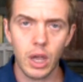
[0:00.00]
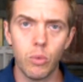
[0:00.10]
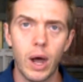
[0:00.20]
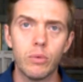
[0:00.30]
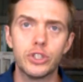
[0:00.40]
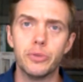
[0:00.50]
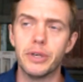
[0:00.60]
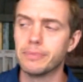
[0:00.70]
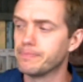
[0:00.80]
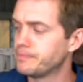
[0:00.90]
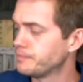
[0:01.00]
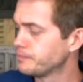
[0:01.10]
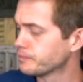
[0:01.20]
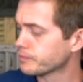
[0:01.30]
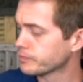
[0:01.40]
And why would you
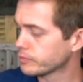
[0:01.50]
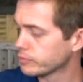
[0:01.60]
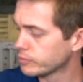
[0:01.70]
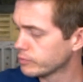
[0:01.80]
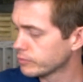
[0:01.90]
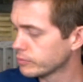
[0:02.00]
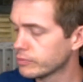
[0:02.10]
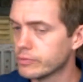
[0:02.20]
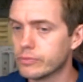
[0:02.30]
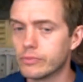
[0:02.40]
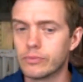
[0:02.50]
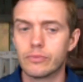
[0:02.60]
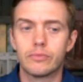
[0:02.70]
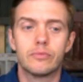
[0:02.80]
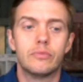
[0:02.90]
be?
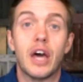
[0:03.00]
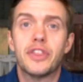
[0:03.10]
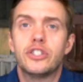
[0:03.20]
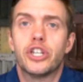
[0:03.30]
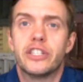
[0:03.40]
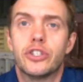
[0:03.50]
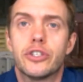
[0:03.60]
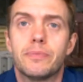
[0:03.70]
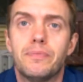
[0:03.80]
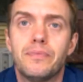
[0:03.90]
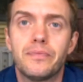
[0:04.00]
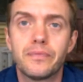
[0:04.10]
Nothing changes.